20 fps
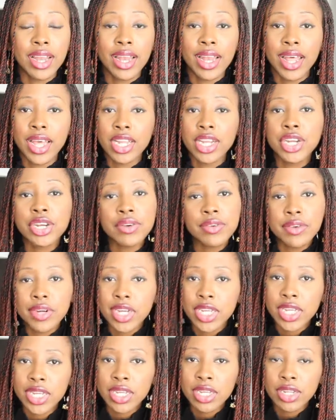
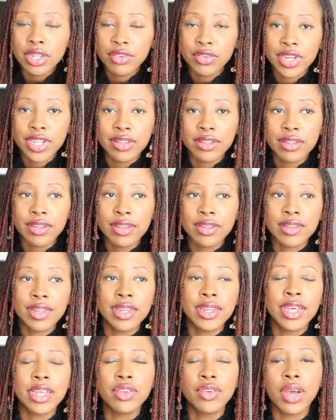lingerie dresses
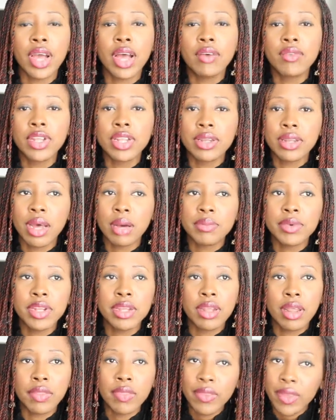and then you have the top
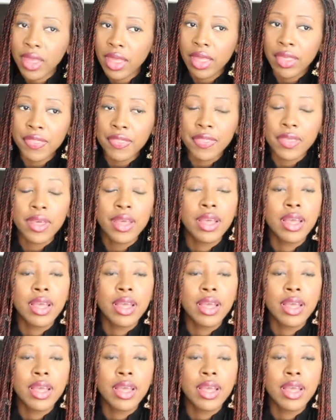underneath